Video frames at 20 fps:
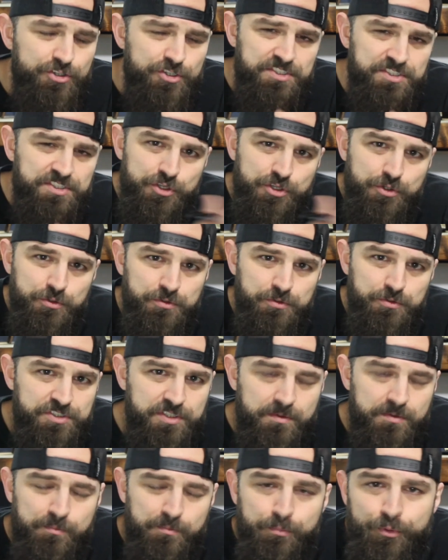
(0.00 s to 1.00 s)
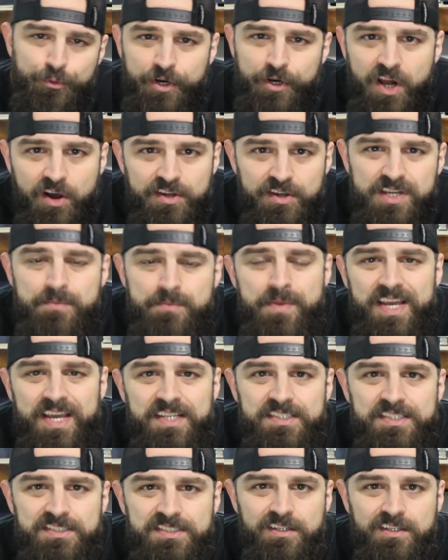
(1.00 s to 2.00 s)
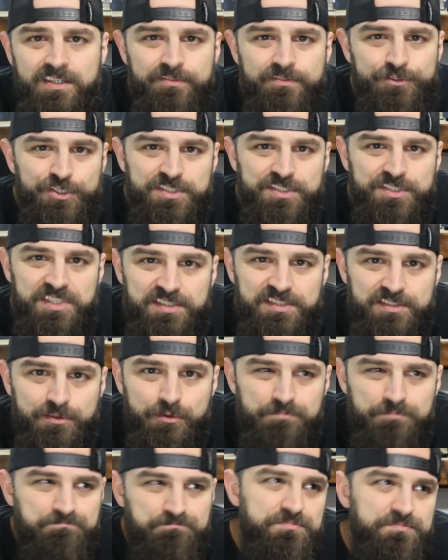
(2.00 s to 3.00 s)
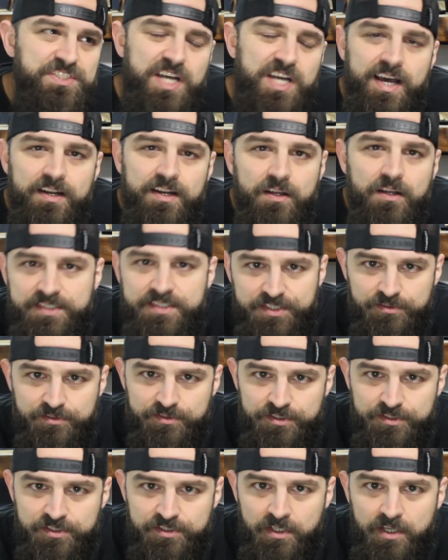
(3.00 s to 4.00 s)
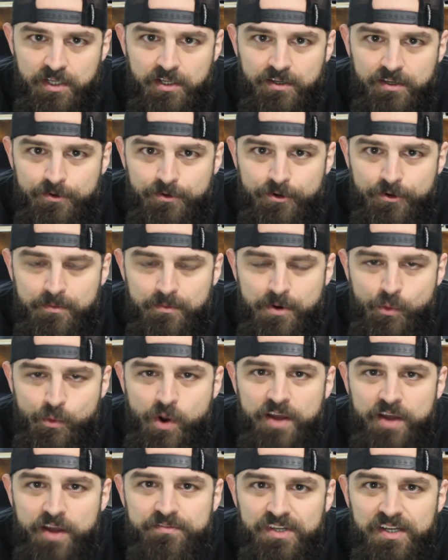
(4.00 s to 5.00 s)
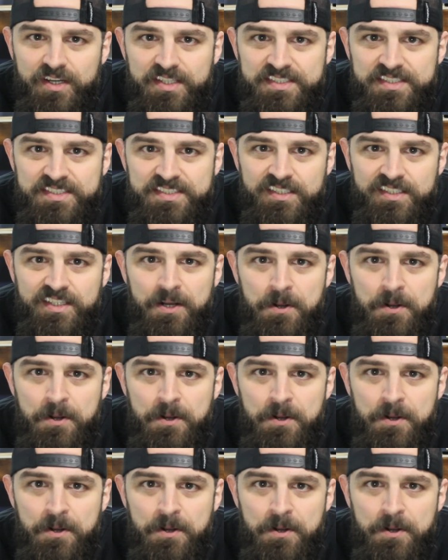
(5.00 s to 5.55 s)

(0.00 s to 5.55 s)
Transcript: just do some print on demand stuff just as little side hustles, right? My wife does.